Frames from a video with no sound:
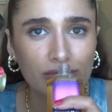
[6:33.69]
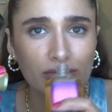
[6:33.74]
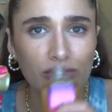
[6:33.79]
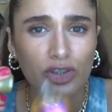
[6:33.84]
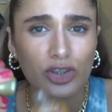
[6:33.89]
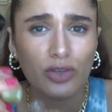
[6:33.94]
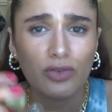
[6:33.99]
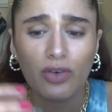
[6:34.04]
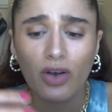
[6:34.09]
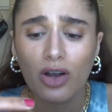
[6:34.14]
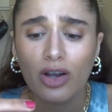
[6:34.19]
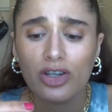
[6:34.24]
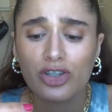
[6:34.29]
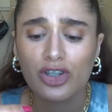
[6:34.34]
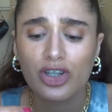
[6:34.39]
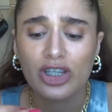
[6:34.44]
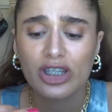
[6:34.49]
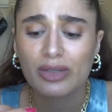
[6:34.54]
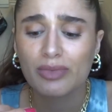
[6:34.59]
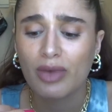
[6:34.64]
so far it
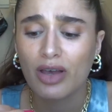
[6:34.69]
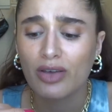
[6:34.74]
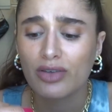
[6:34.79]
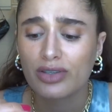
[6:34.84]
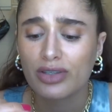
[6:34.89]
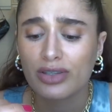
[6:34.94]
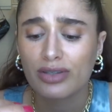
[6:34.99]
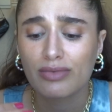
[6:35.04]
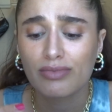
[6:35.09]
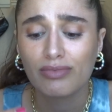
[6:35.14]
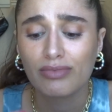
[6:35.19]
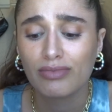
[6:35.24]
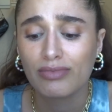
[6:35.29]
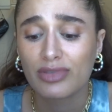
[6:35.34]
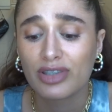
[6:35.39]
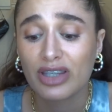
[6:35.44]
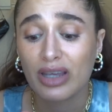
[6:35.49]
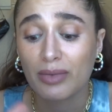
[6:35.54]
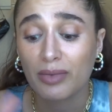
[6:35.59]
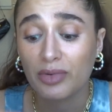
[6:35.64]
just smells
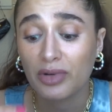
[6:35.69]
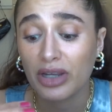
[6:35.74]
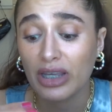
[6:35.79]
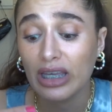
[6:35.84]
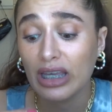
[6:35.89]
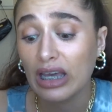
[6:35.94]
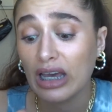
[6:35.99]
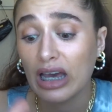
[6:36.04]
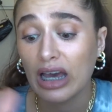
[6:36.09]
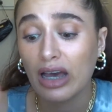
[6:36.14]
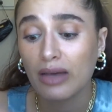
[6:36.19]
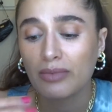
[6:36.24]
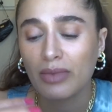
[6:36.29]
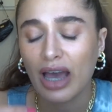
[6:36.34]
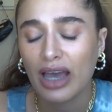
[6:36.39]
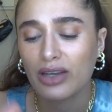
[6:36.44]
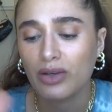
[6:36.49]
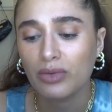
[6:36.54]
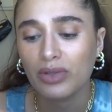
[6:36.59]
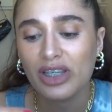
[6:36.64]
summery.
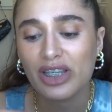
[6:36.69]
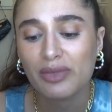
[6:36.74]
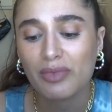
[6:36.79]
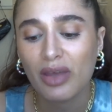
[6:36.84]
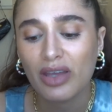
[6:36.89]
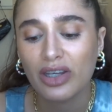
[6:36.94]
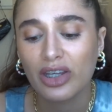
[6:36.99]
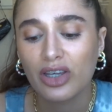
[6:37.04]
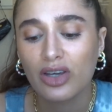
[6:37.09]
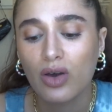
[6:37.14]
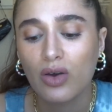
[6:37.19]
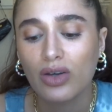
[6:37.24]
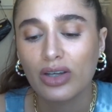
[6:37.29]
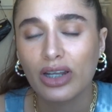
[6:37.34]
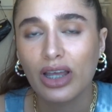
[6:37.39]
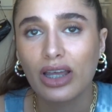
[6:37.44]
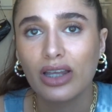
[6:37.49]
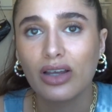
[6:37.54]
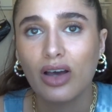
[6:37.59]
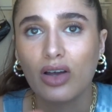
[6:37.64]
I don't really smell any
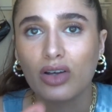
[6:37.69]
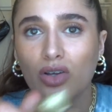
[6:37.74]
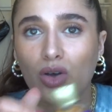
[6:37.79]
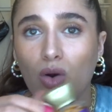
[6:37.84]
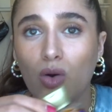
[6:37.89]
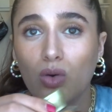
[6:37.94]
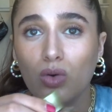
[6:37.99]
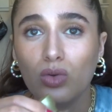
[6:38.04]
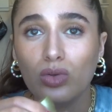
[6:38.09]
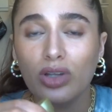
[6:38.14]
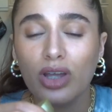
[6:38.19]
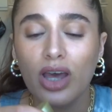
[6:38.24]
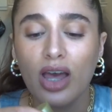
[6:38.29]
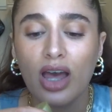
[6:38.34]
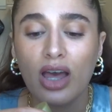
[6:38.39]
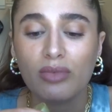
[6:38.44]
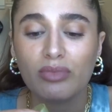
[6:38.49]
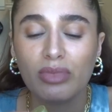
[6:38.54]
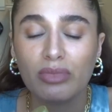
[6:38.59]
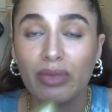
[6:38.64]
coconut on cold,
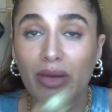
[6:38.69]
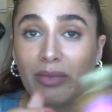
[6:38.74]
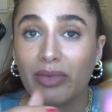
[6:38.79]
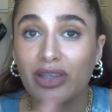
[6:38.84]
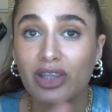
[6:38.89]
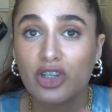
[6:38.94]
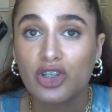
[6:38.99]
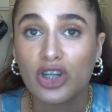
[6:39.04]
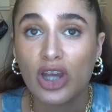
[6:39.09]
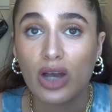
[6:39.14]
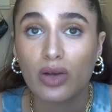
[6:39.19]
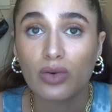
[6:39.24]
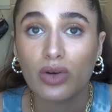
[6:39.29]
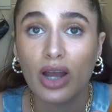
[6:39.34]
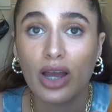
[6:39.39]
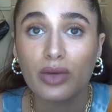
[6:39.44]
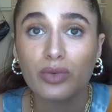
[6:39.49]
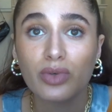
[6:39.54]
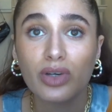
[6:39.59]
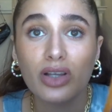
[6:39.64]
but maybe in the shower
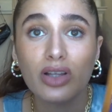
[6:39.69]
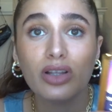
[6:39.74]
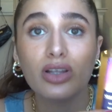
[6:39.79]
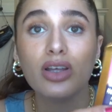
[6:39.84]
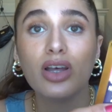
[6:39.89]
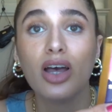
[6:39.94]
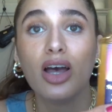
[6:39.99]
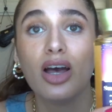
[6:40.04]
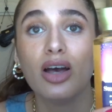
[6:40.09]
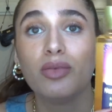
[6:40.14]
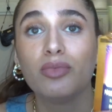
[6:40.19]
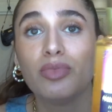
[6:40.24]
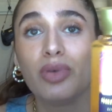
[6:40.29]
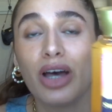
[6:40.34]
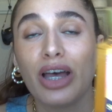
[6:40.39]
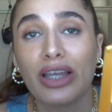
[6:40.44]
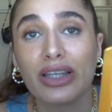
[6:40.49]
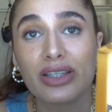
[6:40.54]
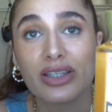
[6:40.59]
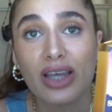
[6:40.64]
I will.
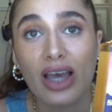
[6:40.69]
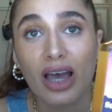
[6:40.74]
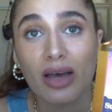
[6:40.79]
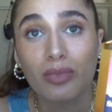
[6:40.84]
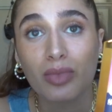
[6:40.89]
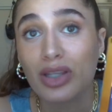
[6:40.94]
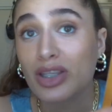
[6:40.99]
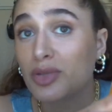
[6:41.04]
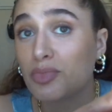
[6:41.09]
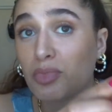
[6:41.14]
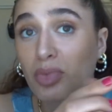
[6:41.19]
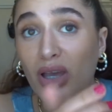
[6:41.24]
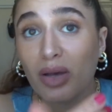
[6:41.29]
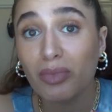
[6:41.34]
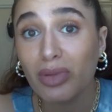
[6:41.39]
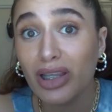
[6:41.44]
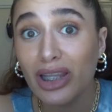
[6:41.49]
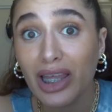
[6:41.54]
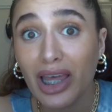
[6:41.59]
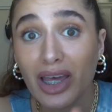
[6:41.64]
But it's
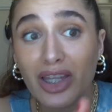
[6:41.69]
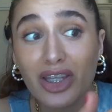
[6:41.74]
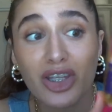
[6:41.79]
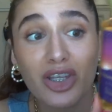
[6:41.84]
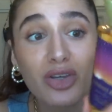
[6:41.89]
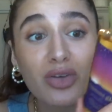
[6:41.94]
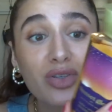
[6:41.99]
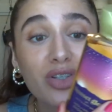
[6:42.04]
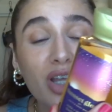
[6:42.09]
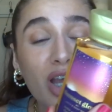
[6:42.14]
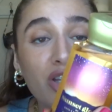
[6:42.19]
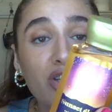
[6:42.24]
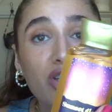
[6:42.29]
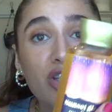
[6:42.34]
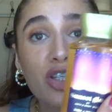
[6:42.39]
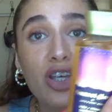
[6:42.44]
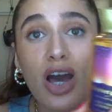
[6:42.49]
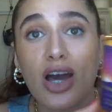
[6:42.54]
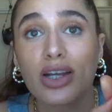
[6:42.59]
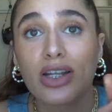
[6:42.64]
completely unused. I
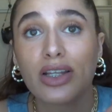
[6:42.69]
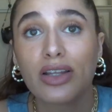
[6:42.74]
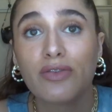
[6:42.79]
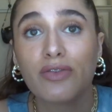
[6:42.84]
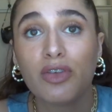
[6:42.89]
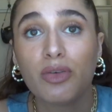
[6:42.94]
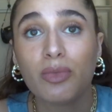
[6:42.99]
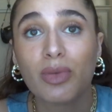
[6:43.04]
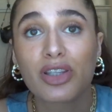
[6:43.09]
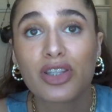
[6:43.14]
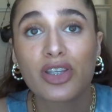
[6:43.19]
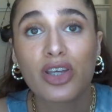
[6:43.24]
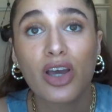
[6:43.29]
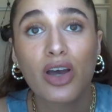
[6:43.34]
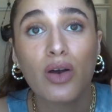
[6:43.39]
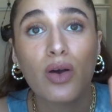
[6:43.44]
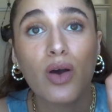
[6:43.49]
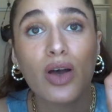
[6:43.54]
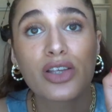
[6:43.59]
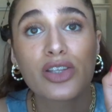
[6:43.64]
just got it a few months
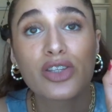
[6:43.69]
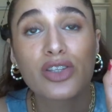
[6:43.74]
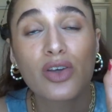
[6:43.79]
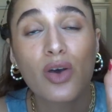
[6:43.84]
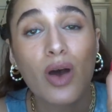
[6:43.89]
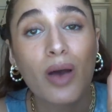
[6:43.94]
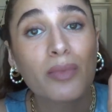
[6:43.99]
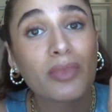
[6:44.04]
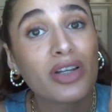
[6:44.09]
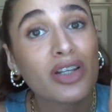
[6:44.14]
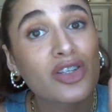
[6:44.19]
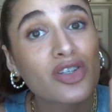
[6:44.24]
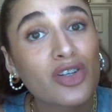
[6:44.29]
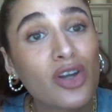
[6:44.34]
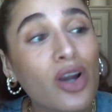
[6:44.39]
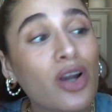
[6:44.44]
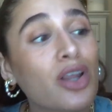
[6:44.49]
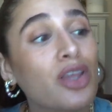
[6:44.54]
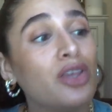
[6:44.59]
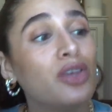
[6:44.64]
ago, so I'm gonna
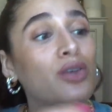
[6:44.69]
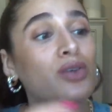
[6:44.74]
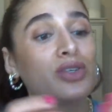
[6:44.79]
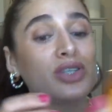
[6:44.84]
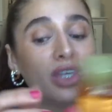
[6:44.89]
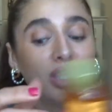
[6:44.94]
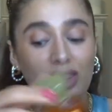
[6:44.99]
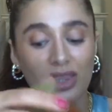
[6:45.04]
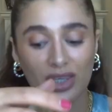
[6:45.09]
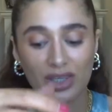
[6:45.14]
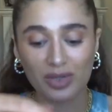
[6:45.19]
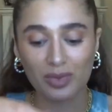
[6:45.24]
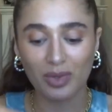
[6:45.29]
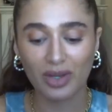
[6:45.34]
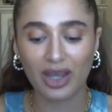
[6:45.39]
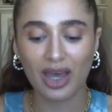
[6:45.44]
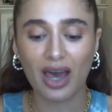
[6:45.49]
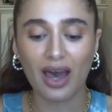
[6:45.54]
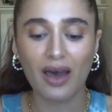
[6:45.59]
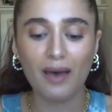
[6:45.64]
start using this
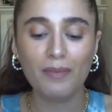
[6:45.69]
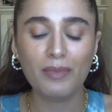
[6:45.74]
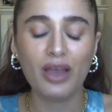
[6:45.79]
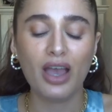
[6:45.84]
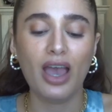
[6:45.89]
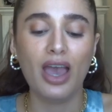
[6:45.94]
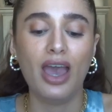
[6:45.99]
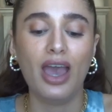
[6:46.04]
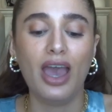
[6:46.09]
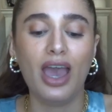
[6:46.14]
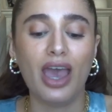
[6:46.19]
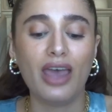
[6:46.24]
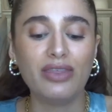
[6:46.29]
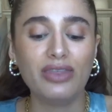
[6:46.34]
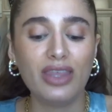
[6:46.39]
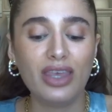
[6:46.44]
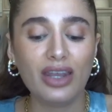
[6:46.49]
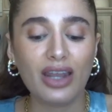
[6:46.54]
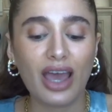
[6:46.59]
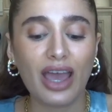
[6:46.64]
one up.
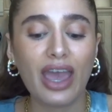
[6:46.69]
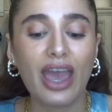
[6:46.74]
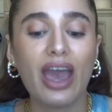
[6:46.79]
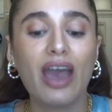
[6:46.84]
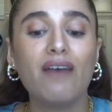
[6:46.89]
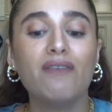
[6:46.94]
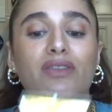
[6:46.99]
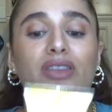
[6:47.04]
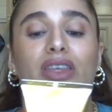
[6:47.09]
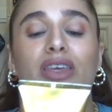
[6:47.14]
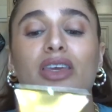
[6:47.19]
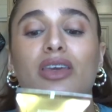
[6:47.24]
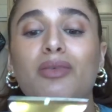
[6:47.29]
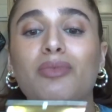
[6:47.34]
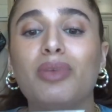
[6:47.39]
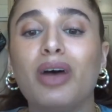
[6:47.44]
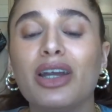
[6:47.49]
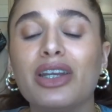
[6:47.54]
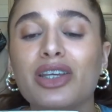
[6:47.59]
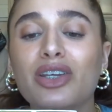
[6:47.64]
And then I have the
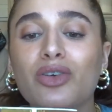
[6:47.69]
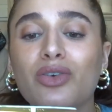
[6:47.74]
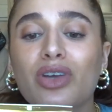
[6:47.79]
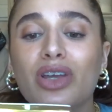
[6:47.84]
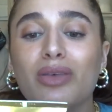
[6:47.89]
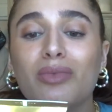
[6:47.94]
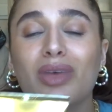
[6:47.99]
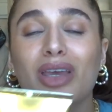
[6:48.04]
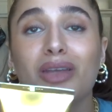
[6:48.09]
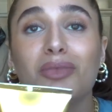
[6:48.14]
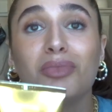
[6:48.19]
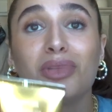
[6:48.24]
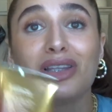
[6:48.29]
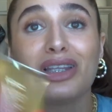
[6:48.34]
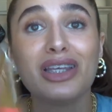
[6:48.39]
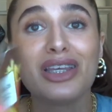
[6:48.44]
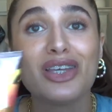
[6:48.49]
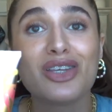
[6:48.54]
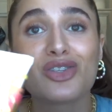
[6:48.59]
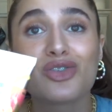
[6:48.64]
body cream in
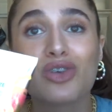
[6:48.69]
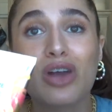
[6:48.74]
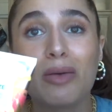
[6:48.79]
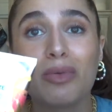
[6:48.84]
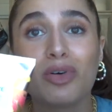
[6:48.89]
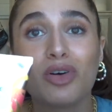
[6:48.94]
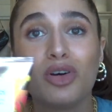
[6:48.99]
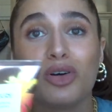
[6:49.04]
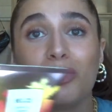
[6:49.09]
Belize Tropical